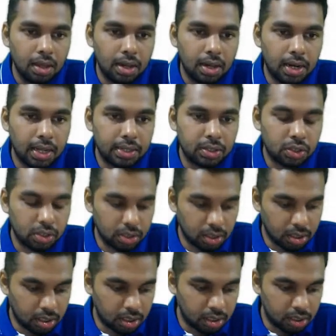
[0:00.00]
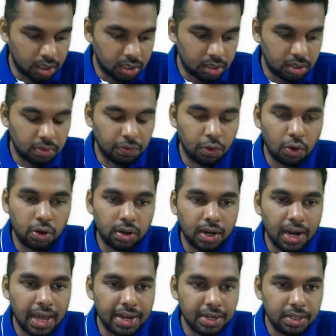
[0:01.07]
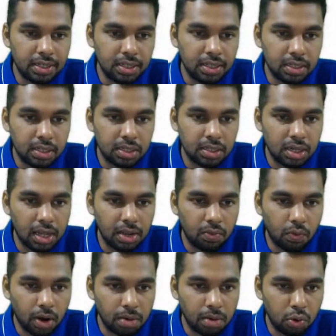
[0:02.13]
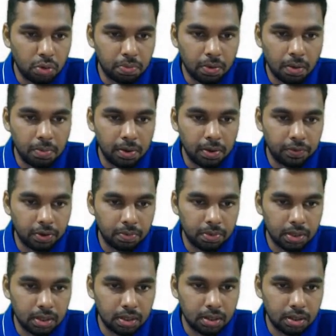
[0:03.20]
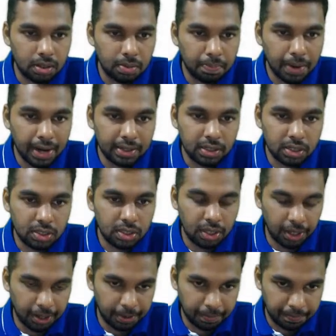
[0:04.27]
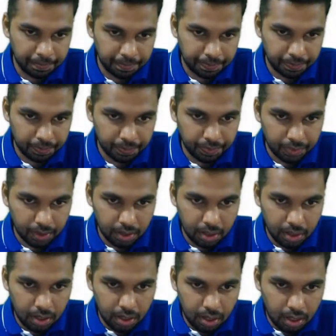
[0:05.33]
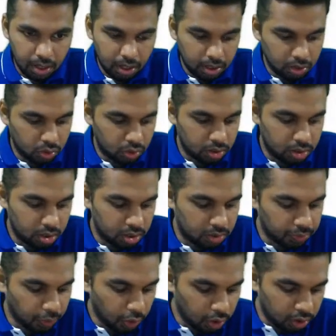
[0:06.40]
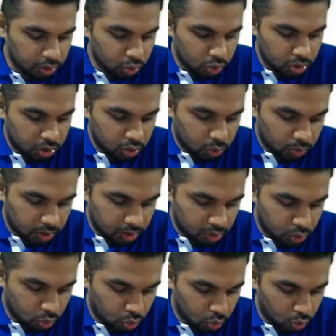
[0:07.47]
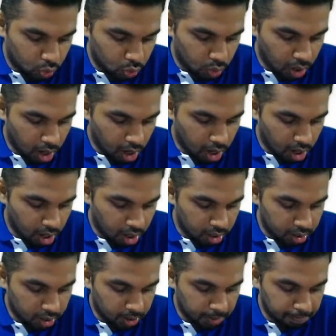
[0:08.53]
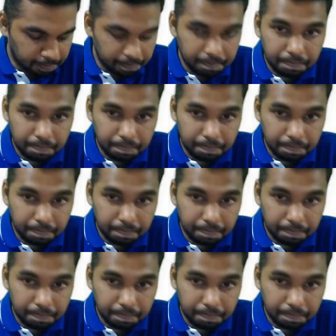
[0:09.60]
let's just for clarity, just take one more problem from the practice here. So this is for those students who are